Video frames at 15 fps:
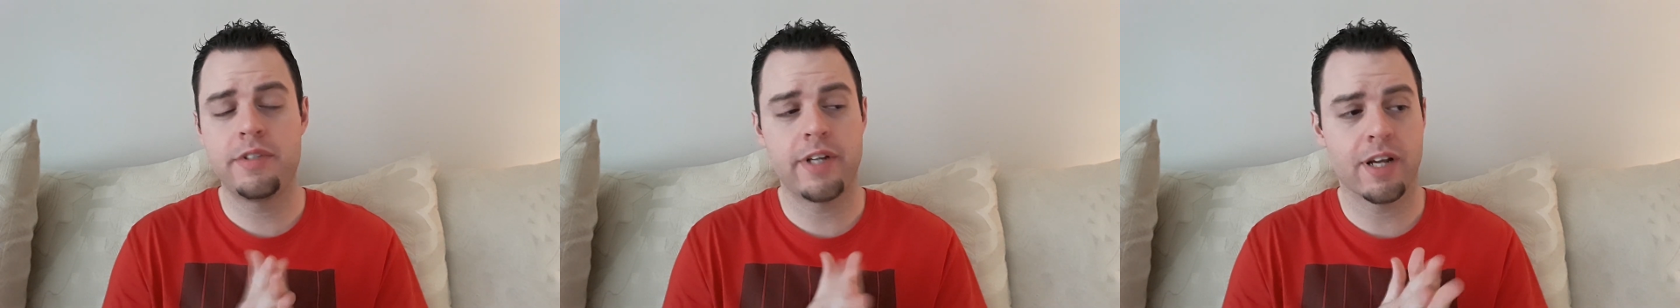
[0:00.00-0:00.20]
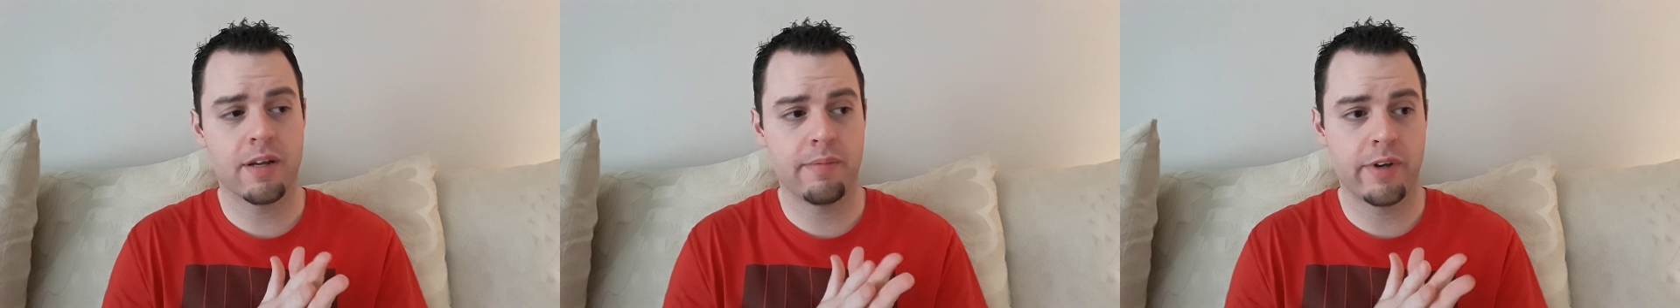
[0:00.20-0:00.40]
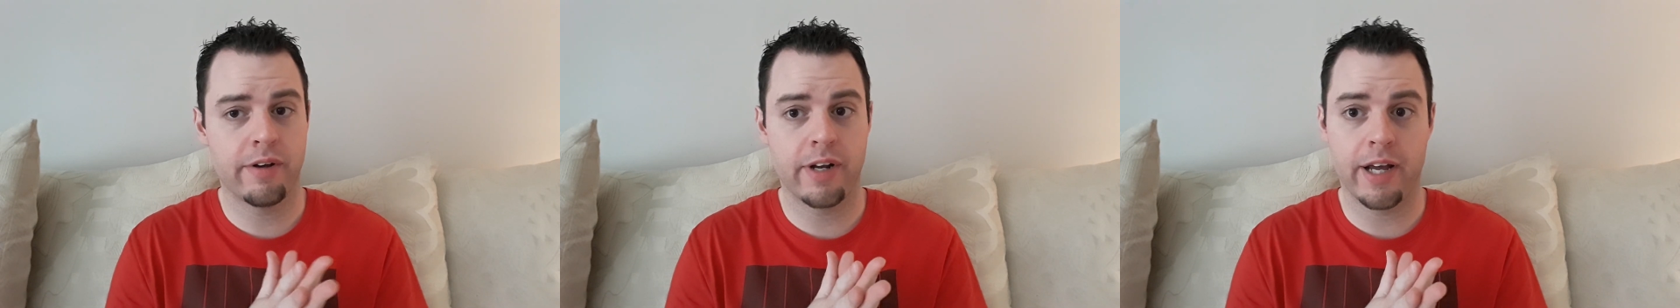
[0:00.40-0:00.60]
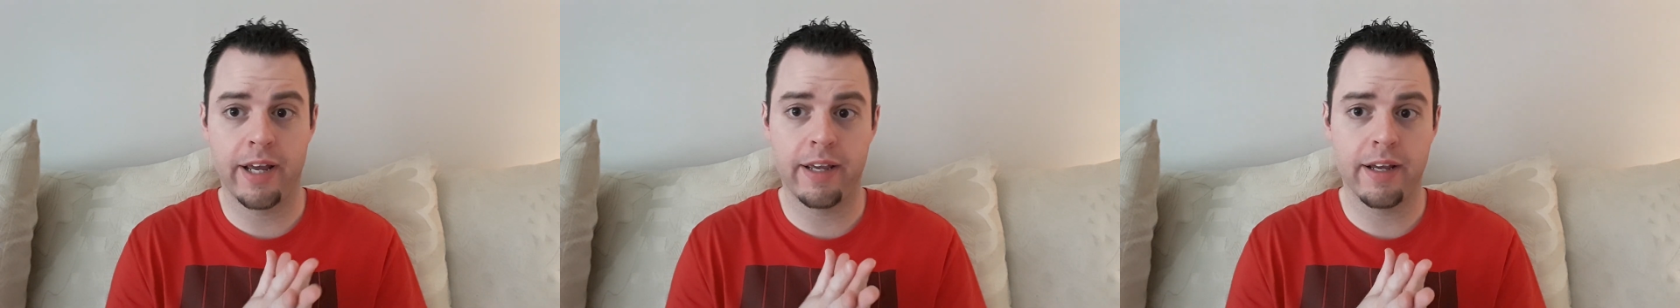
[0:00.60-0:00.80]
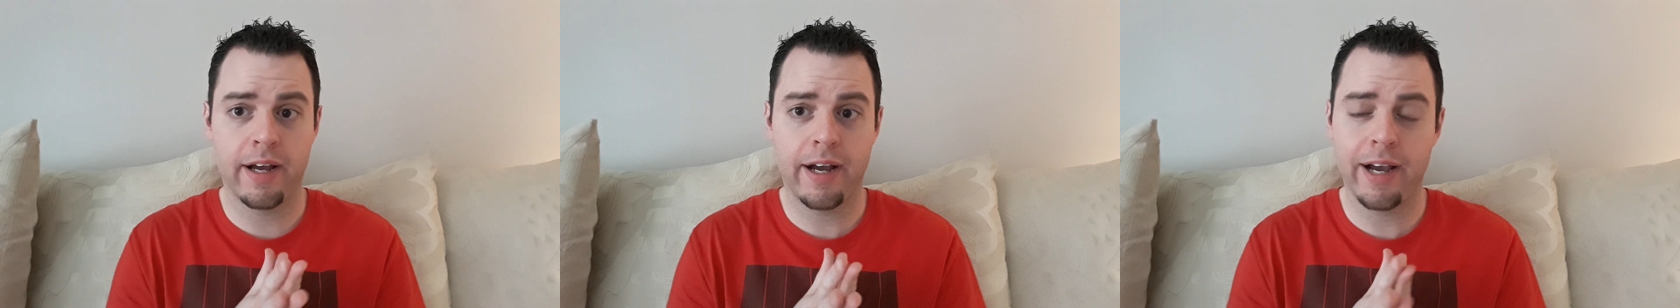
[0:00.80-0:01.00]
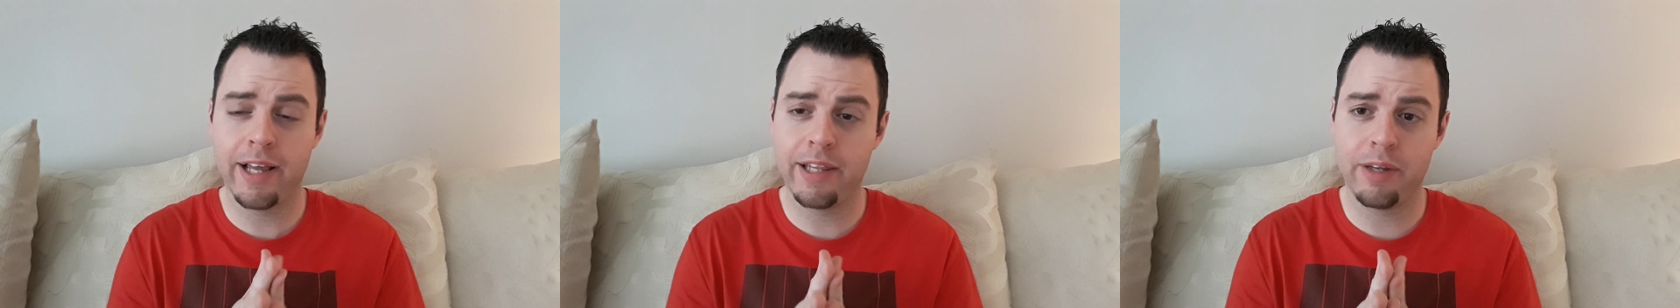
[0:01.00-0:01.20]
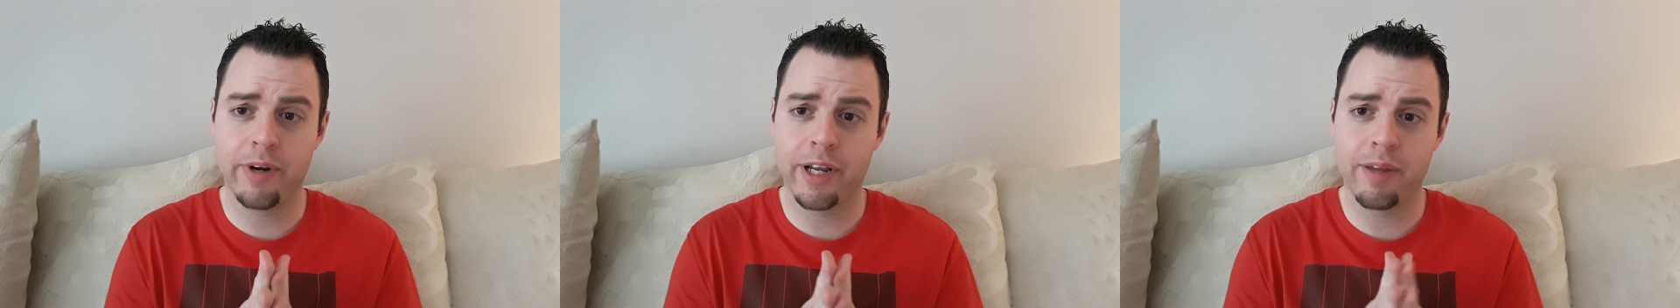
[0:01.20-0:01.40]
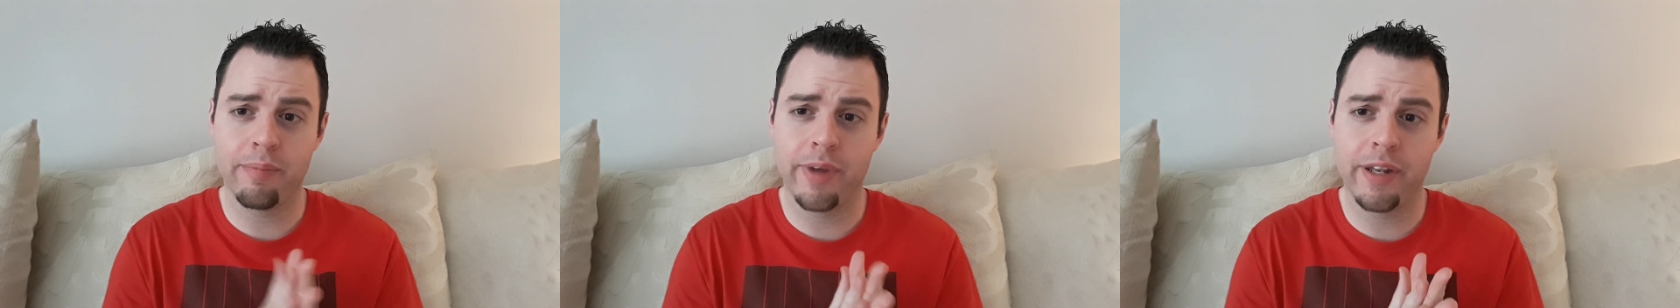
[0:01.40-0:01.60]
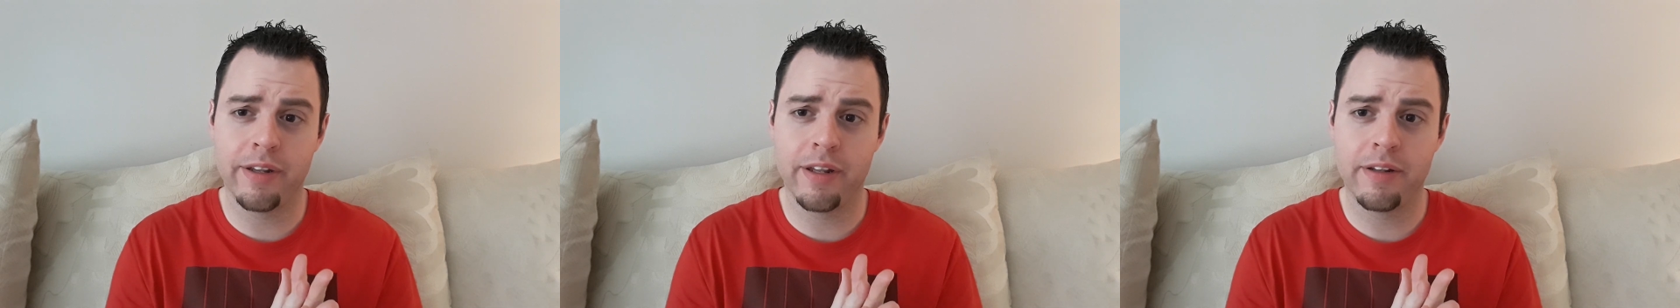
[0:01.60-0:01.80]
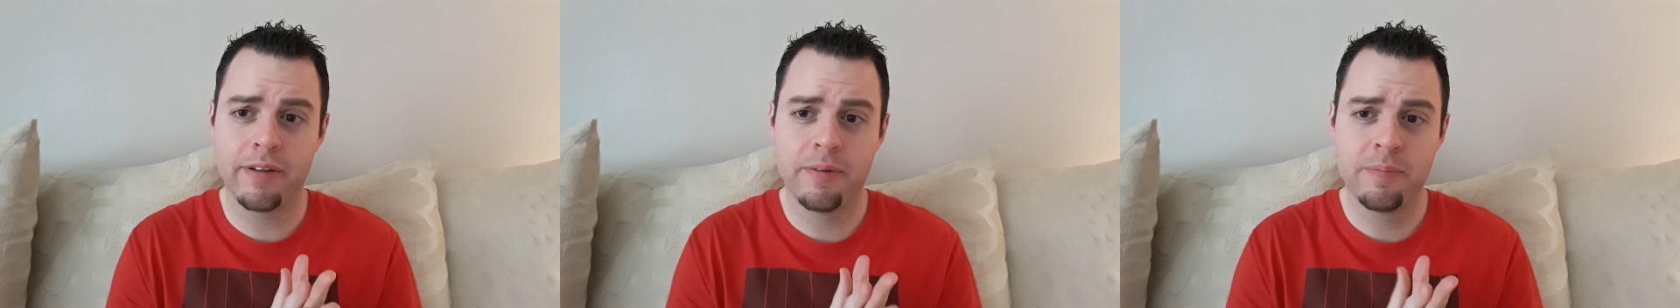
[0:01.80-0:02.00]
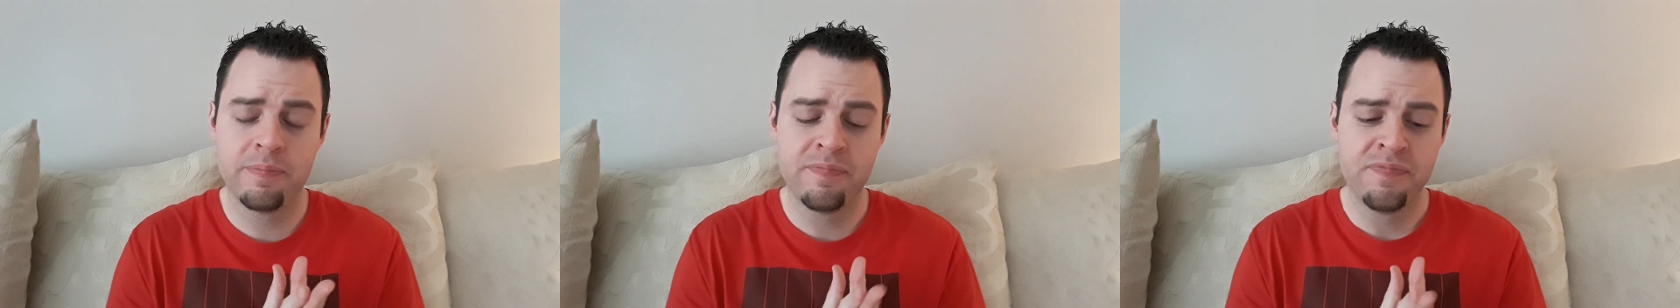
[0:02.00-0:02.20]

check them out. I highly recommend it.